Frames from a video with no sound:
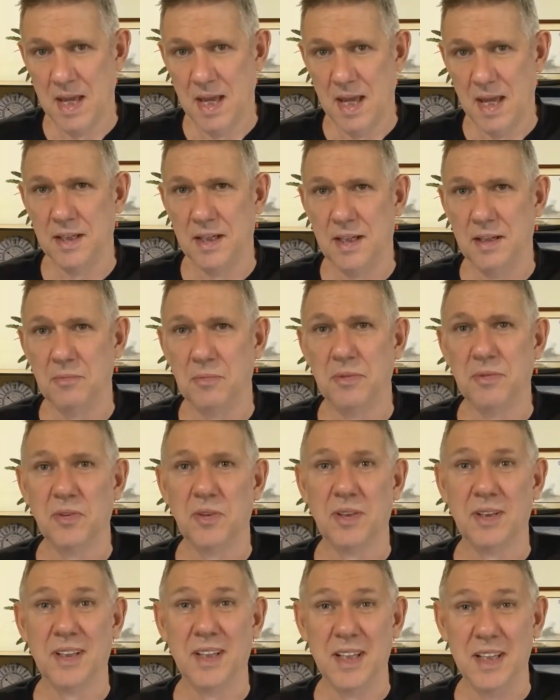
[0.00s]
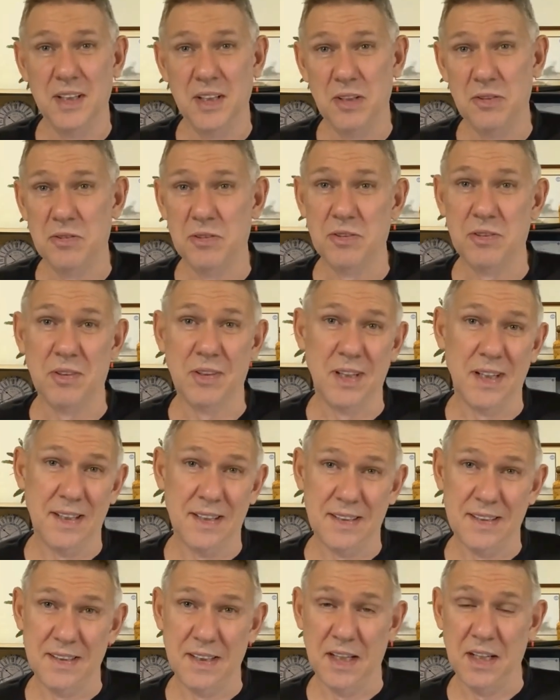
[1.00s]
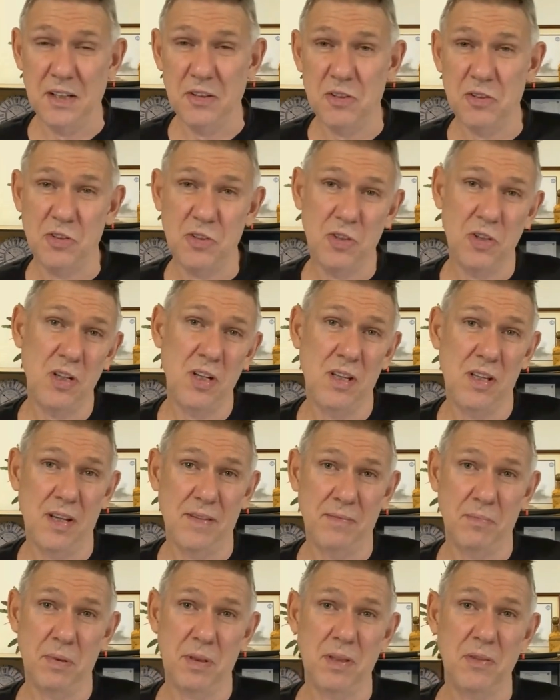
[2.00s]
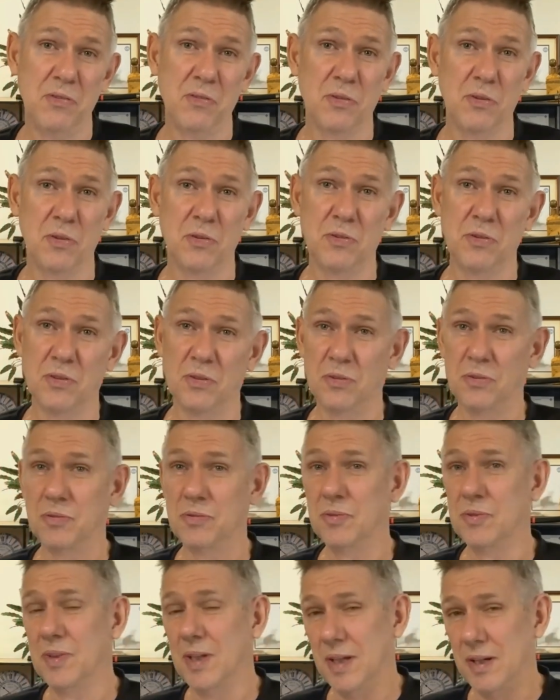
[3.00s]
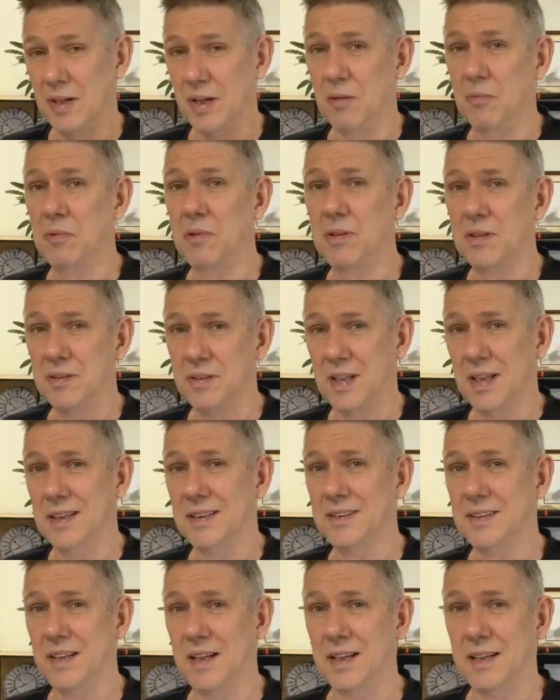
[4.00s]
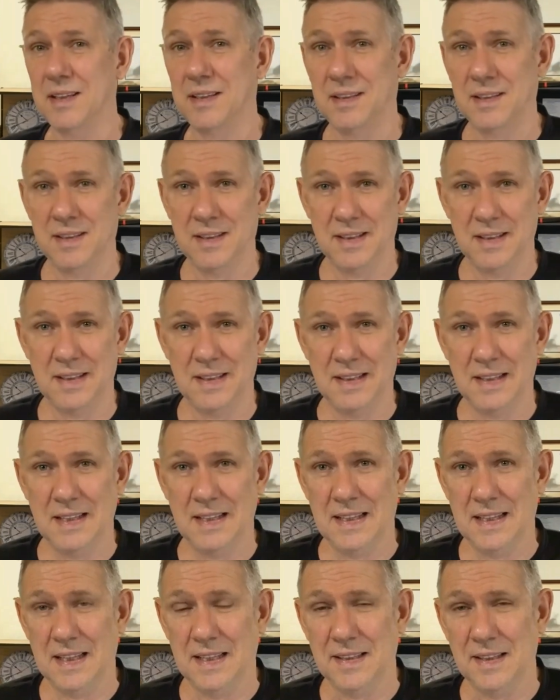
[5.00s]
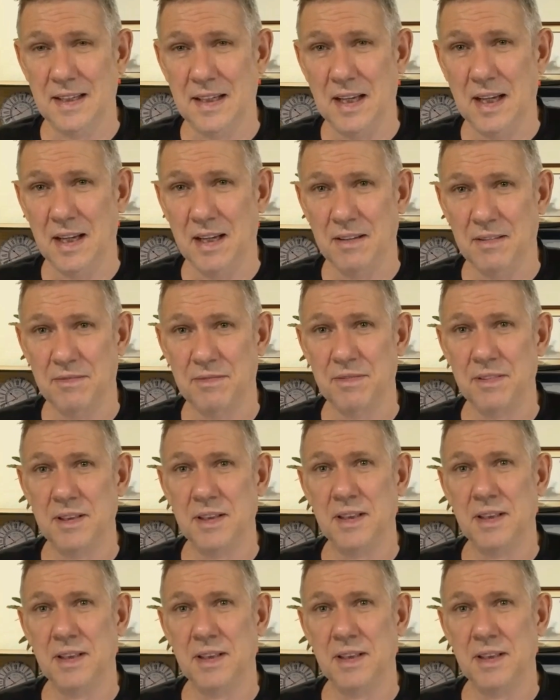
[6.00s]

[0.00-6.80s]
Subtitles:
and we've got a keen interest on understanding the journey they've been through to end up with the tech stack that they have.